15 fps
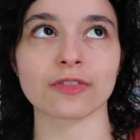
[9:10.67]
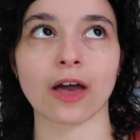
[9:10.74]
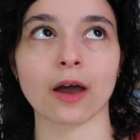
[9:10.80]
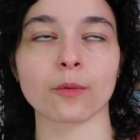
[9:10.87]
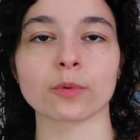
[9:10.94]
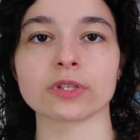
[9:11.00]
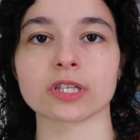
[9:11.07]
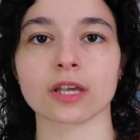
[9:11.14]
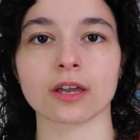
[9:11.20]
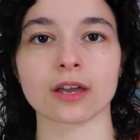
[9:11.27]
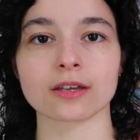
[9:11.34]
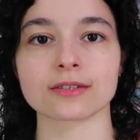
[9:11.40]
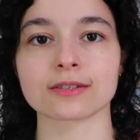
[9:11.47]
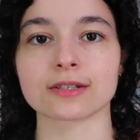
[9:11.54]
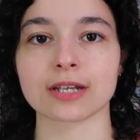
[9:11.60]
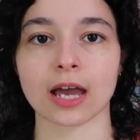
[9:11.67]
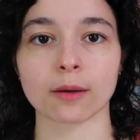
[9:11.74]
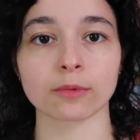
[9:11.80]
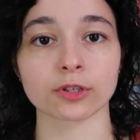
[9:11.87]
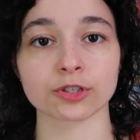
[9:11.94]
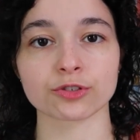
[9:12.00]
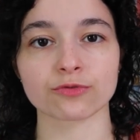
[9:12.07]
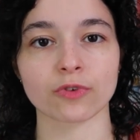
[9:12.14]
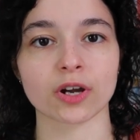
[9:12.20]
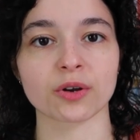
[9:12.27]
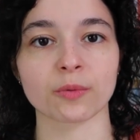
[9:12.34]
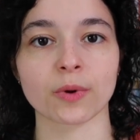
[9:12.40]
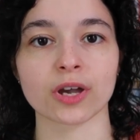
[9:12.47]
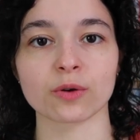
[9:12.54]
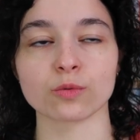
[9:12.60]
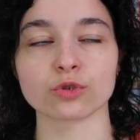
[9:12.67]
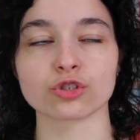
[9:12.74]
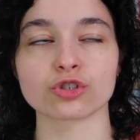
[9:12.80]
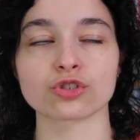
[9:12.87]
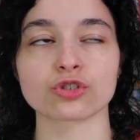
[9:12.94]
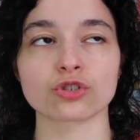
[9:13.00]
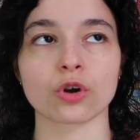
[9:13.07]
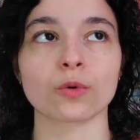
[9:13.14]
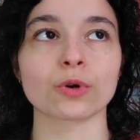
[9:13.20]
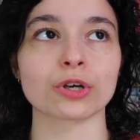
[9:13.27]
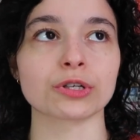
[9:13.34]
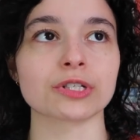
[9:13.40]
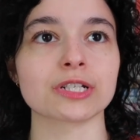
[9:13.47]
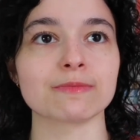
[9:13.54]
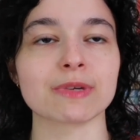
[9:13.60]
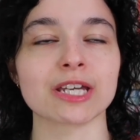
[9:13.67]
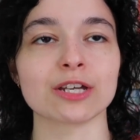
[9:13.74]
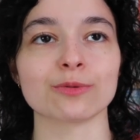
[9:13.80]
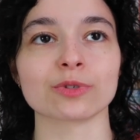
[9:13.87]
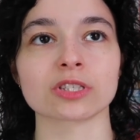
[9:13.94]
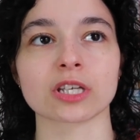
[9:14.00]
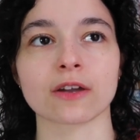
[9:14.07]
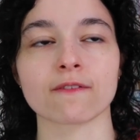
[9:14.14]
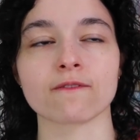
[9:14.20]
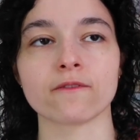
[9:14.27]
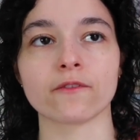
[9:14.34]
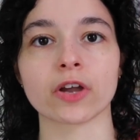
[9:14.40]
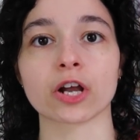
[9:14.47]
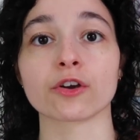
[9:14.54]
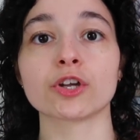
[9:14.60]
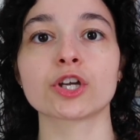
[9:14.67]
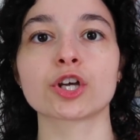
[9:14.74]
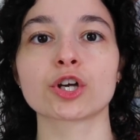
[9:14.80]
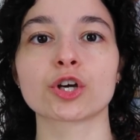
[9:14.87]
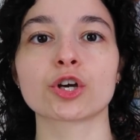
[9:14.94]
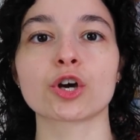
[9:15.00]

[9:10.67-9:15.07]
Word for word: that was like established right away was so good to me it was like very